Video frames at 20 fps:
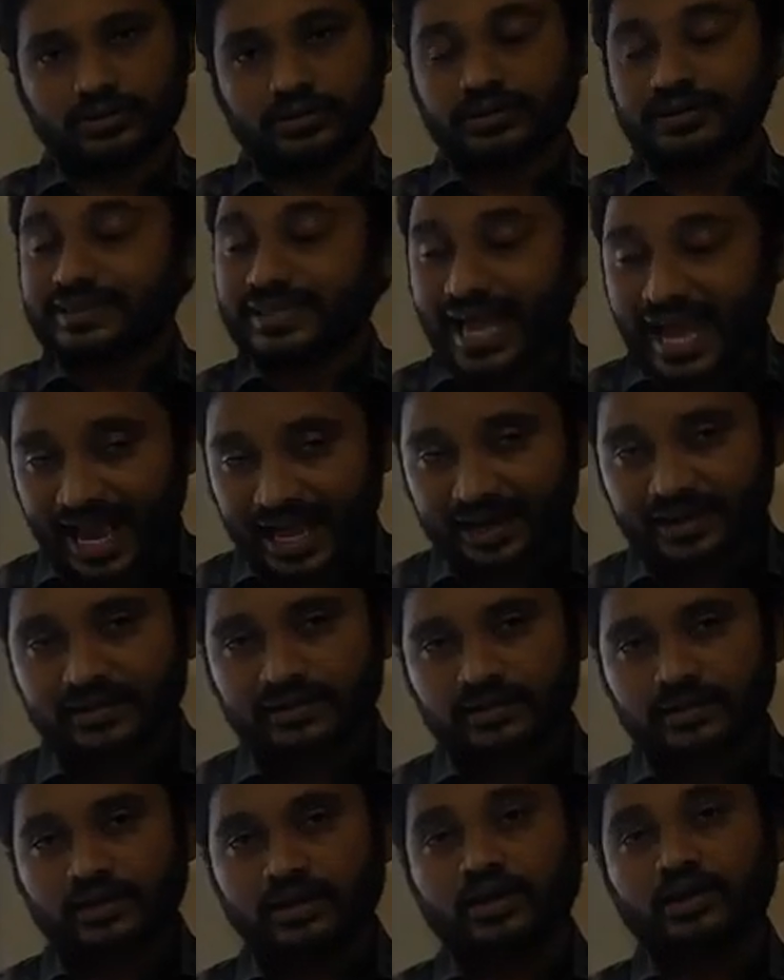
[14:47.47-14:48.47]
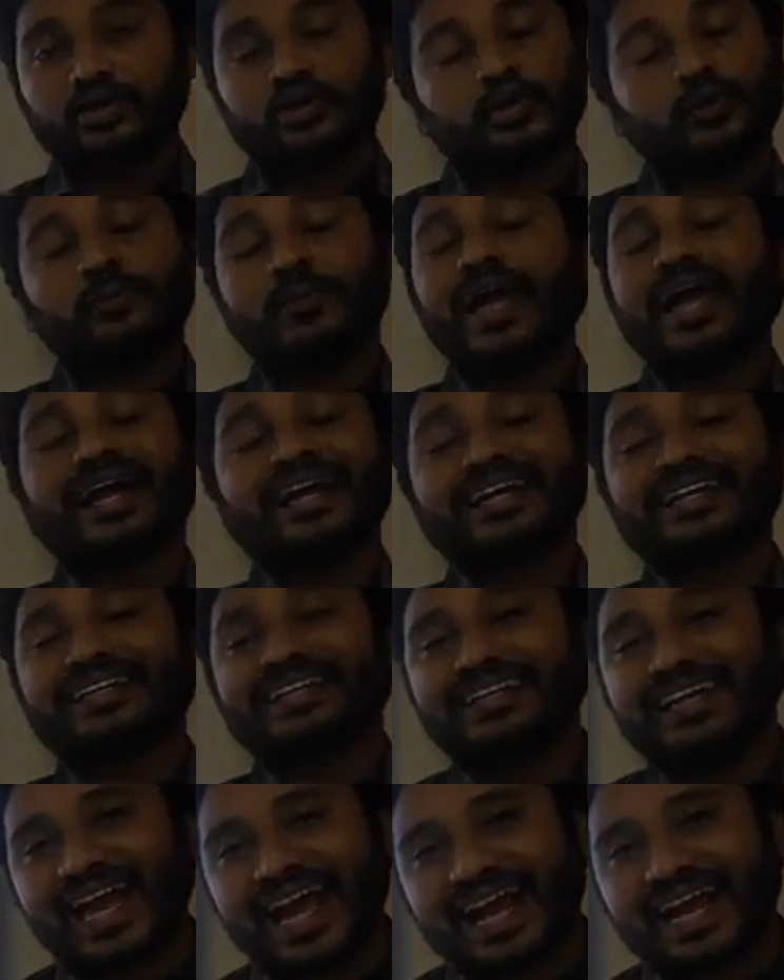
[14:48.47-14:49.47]
then to make it
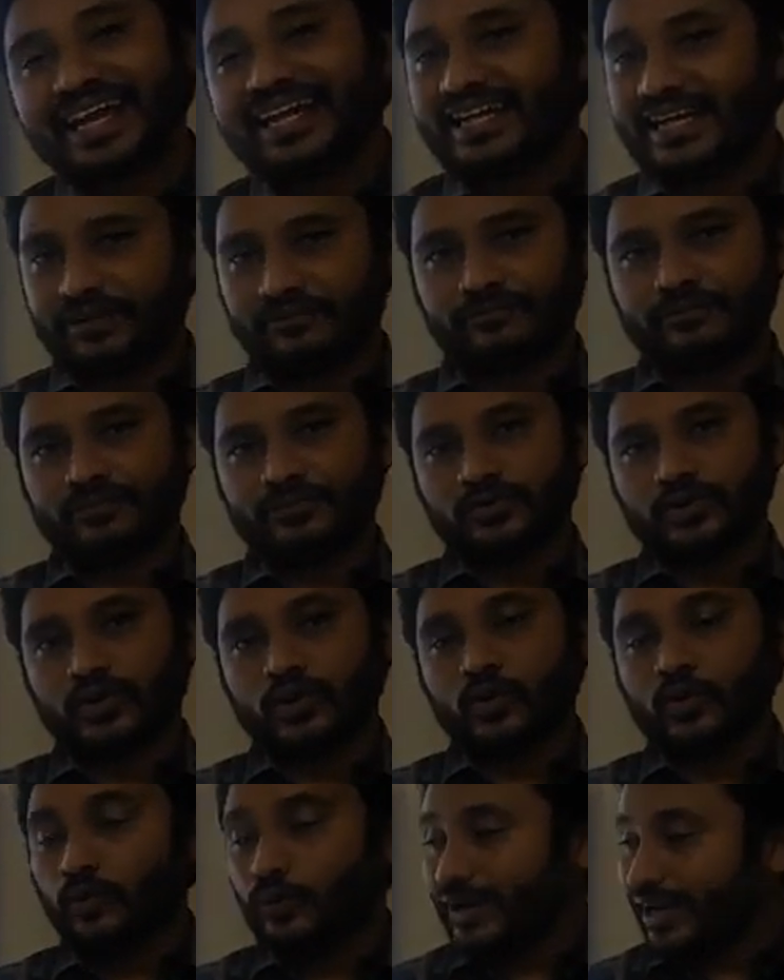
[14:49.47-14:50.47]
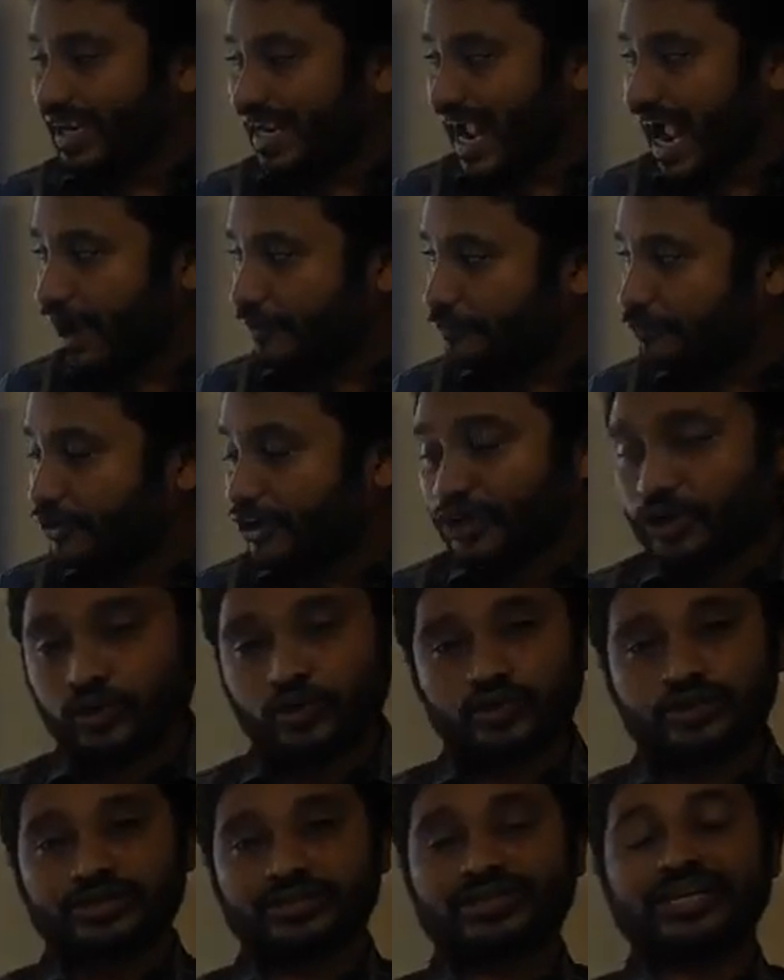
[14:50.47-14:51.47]
negative, we have to
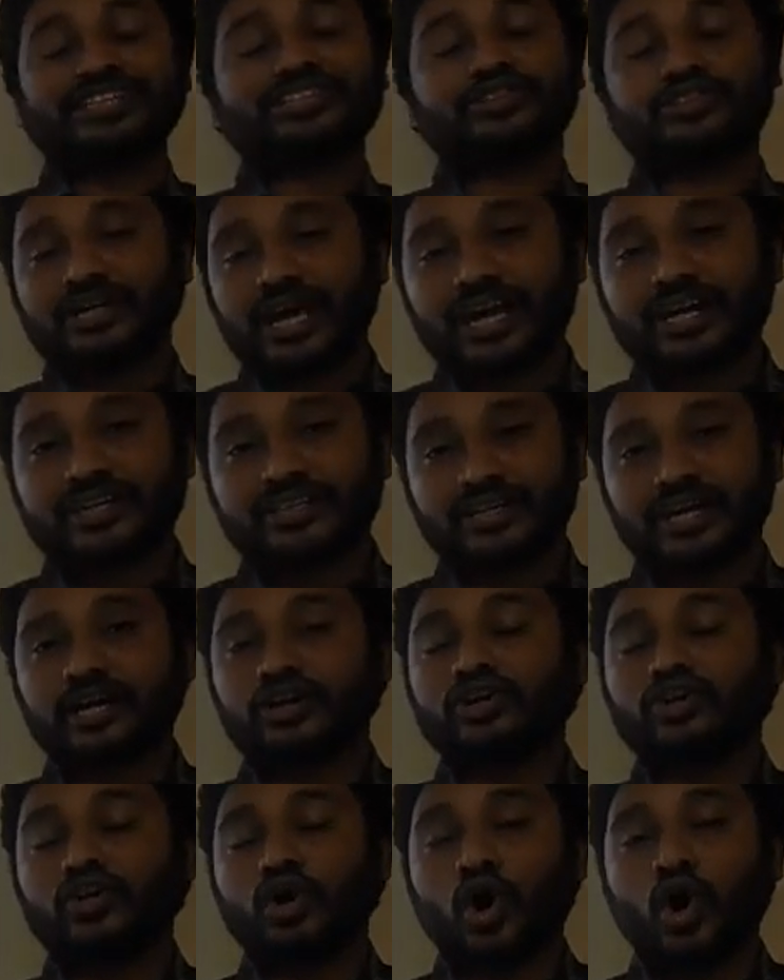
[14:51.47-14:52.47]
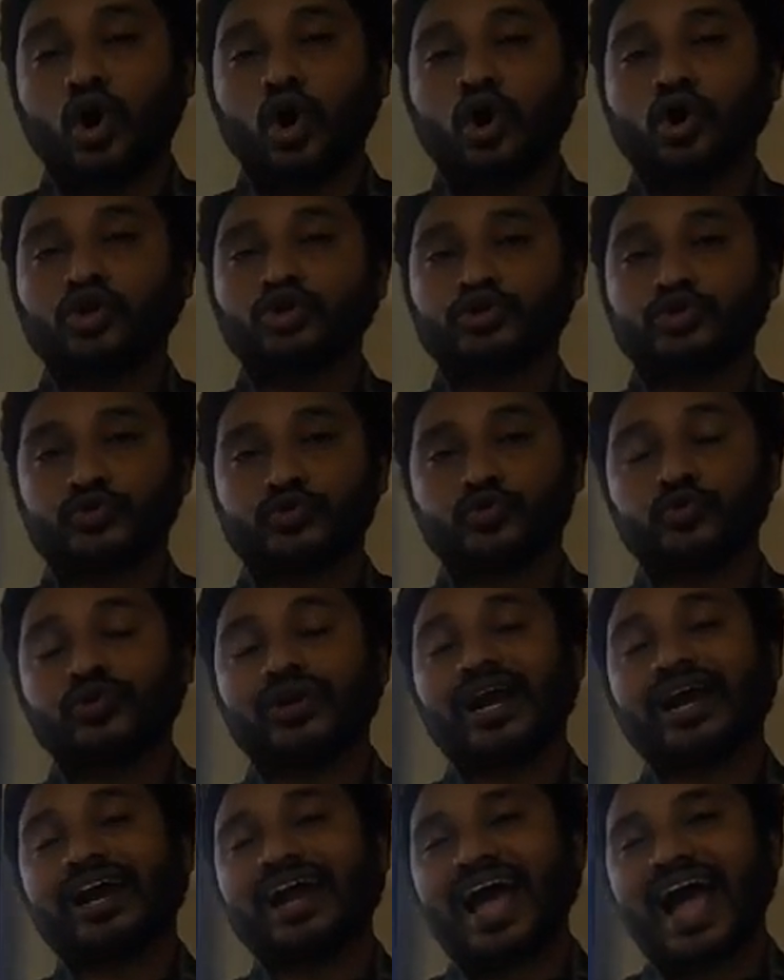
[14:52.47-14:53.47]
use the structure no
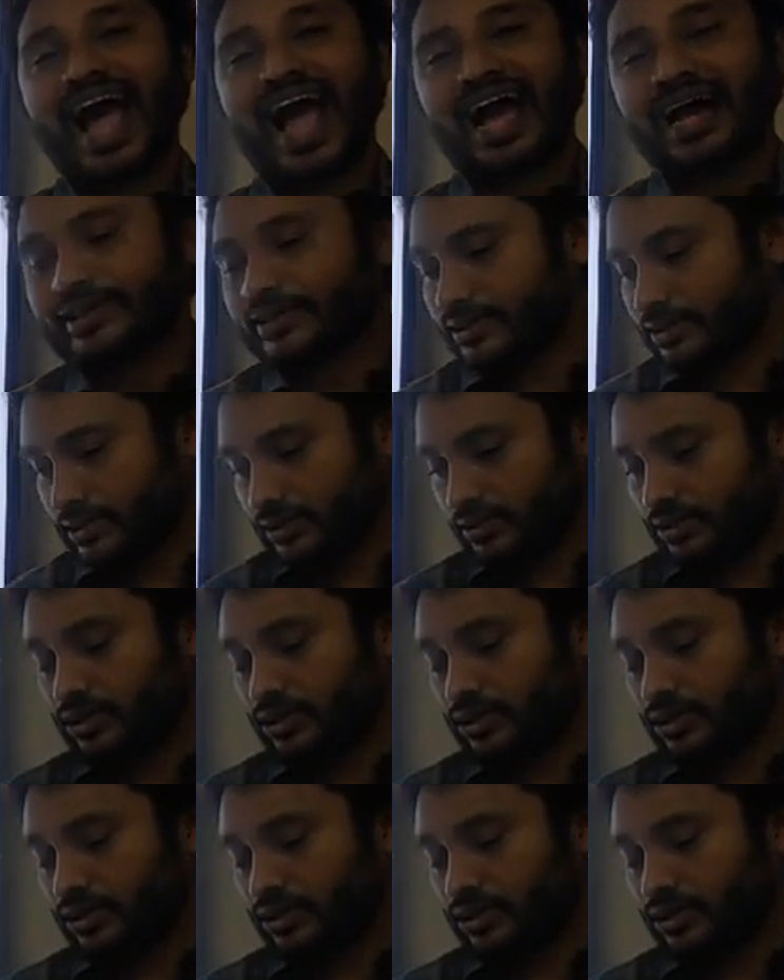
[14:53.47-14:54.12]
sooner had.